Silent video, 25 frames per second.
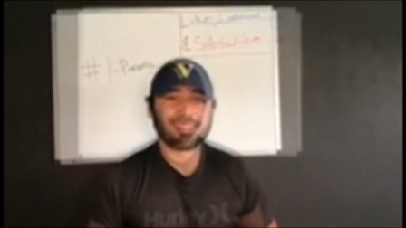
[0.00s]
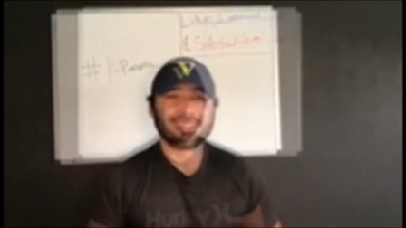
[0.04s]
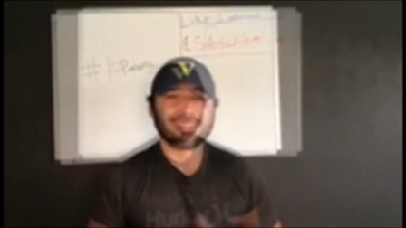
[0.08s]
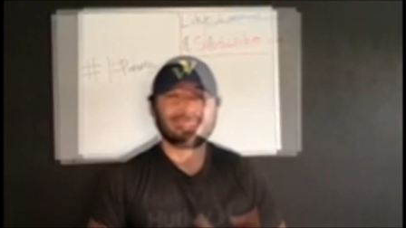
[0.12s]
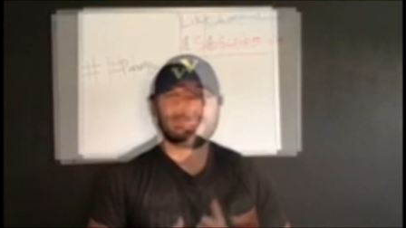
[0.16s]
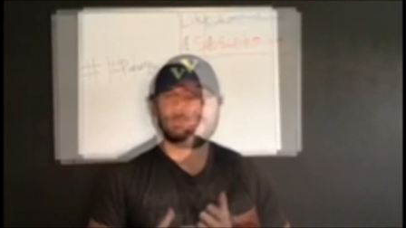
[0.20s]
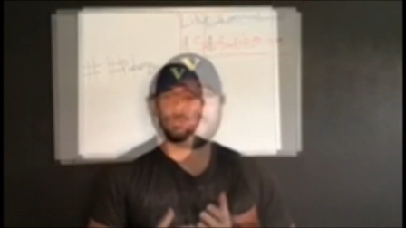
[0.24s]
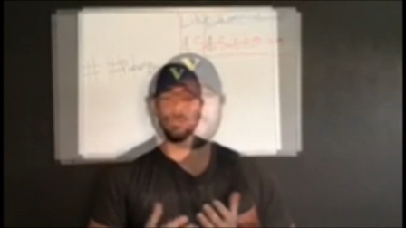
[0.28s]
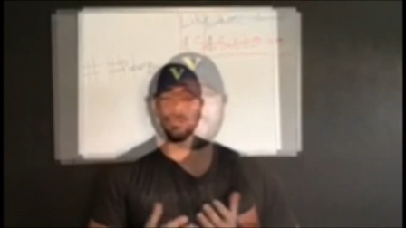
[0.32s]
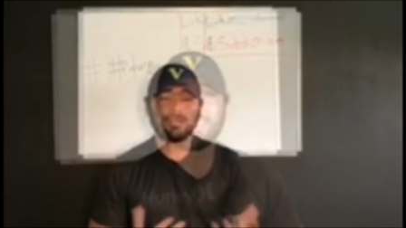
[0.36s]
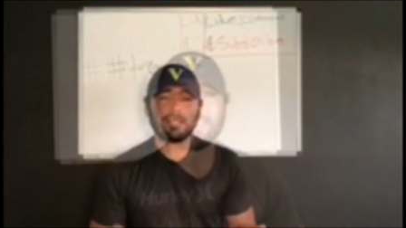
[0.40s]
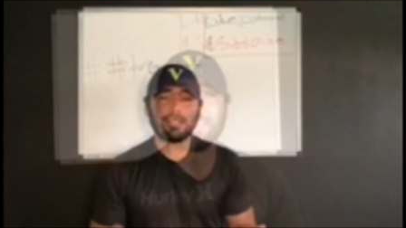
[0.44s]

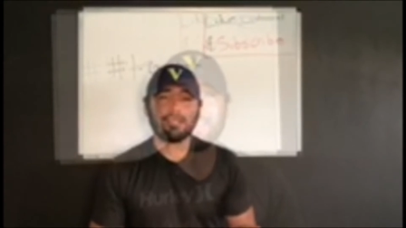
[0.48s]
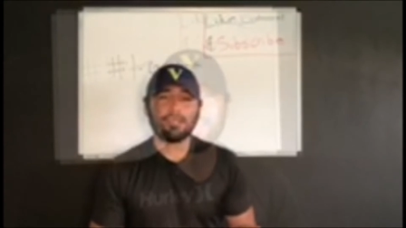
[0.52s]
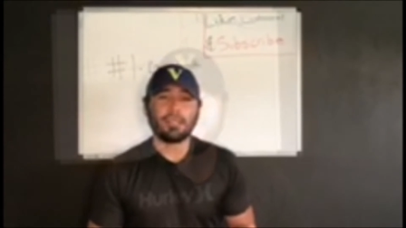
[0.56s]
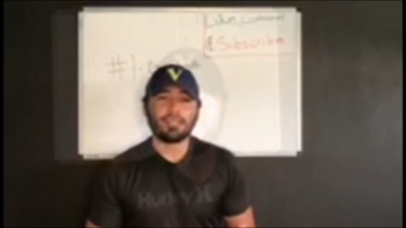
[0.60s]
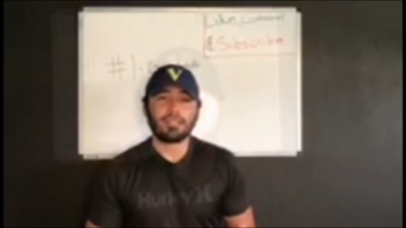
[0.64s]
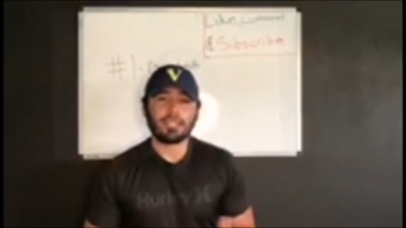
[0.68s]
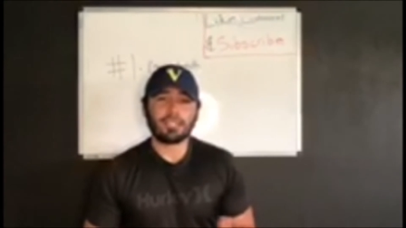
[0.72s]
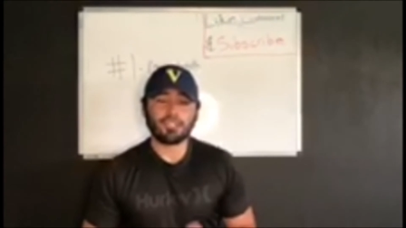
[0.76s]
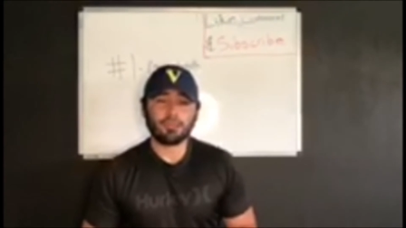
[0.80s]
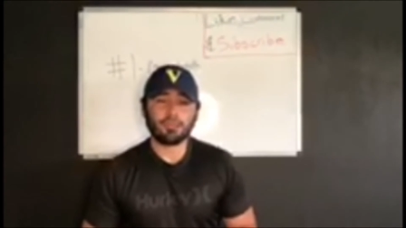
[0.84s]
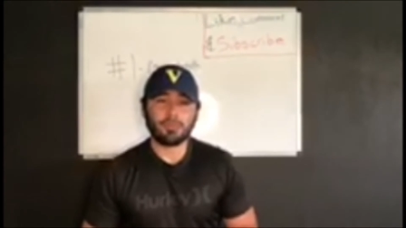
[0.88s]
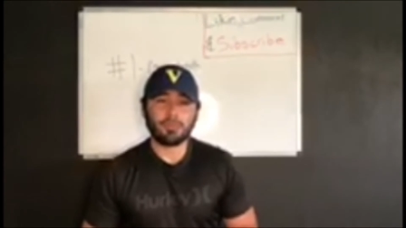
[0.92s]
Now that I
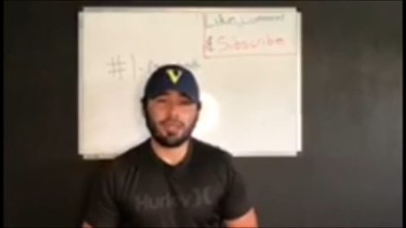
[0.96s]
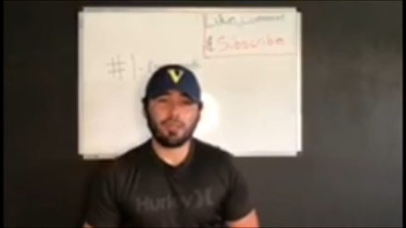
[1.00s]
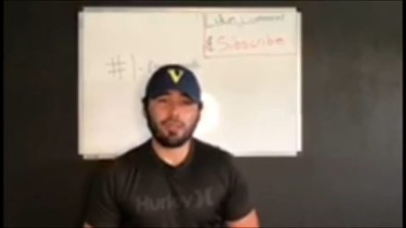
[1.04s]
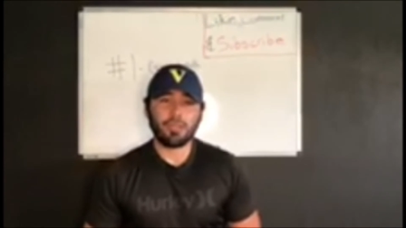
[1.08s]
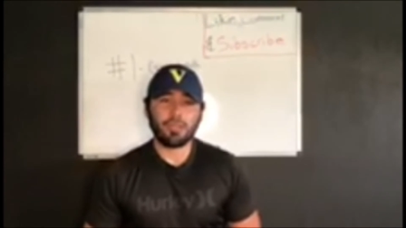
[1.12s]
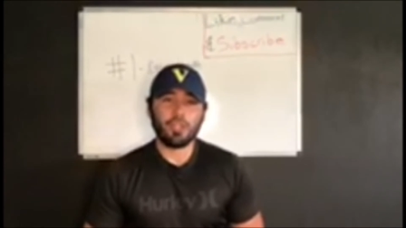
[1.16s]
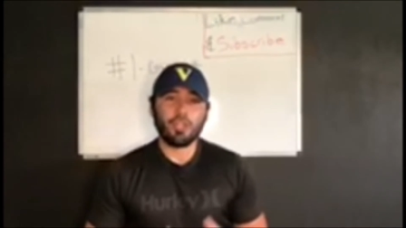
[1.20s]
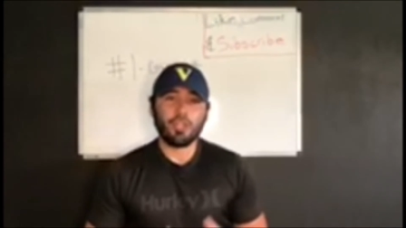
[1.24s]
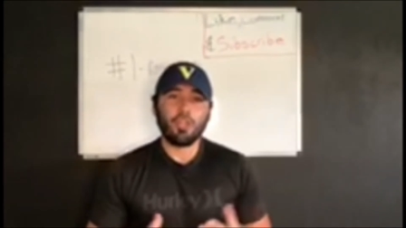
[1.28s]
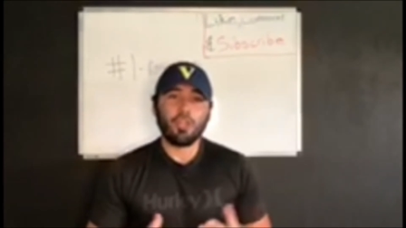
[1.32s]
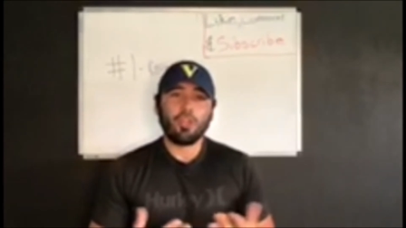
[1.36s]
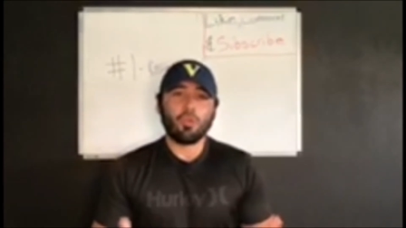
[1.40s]
talked about
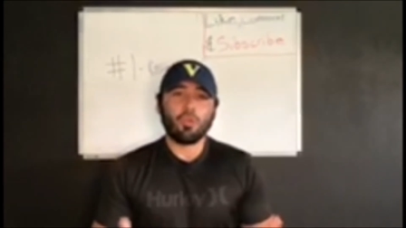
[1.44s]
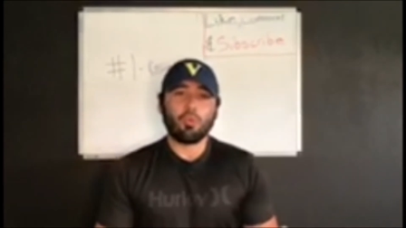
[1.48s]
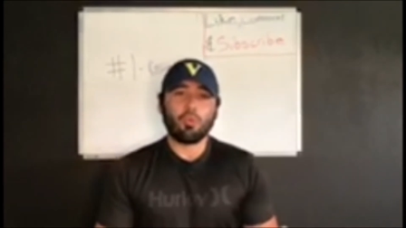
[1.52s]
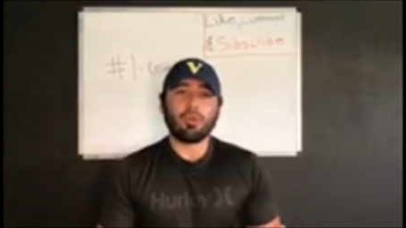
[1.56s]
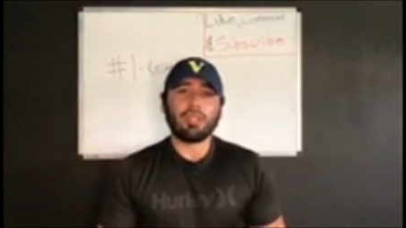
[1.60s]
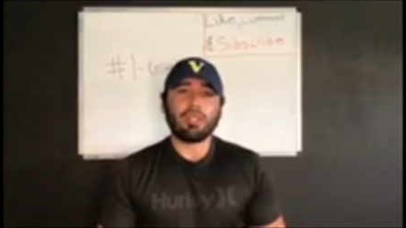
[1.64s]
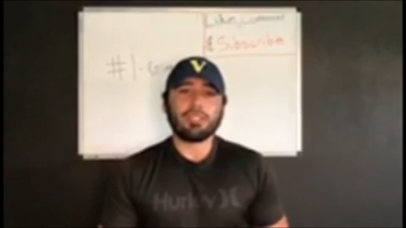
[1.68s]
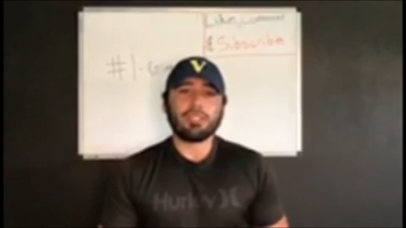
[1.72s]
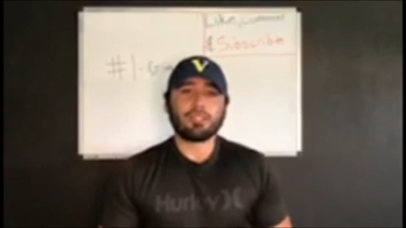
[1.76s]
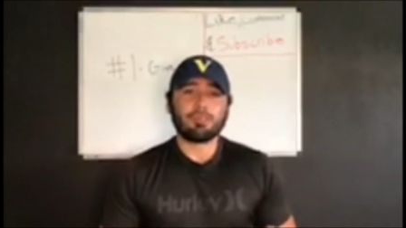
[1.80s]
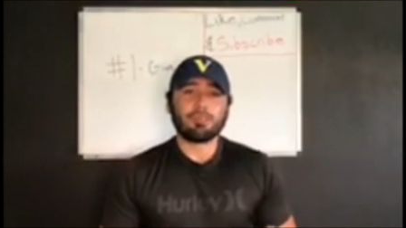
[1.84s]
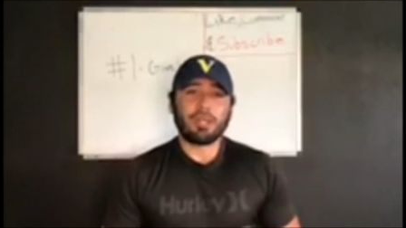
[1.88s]
what
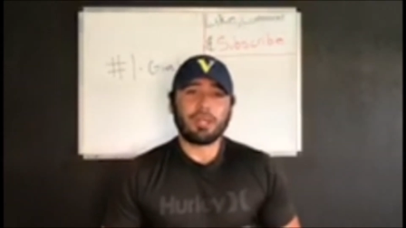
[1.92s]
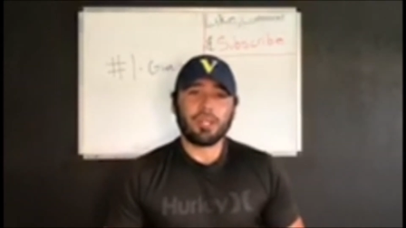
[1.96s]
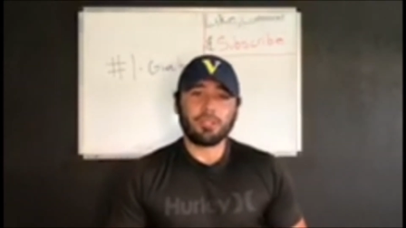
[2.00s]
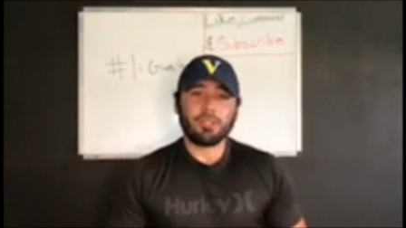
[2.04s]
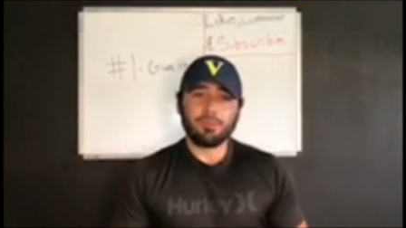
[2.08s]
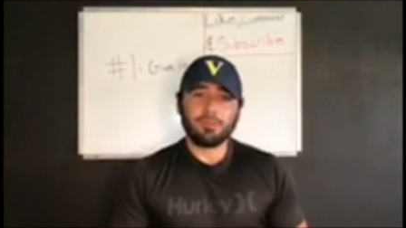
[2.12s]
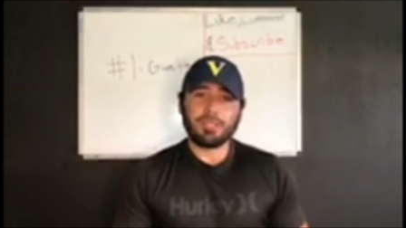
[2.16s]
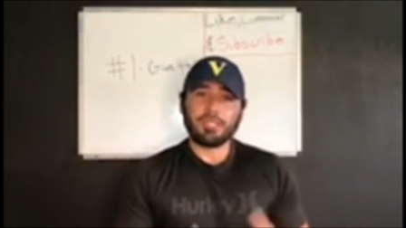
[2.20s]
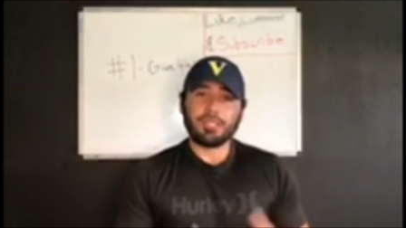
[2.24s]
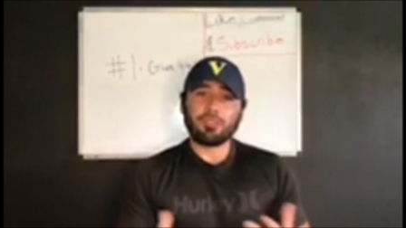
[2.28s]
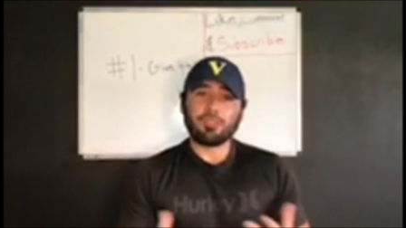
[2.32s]
inspired me and